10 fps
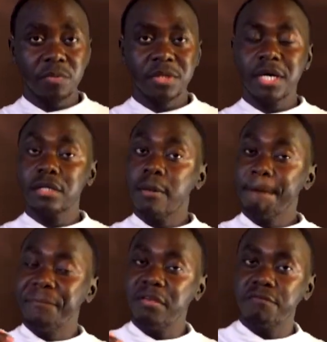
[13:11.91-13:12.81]
with that,
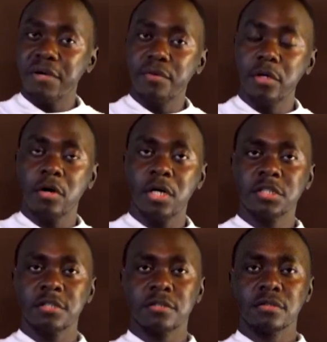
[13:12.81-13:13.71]
be very
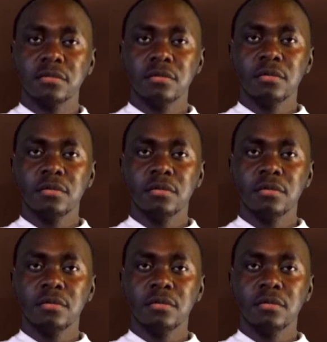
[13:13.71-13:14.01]
cautious.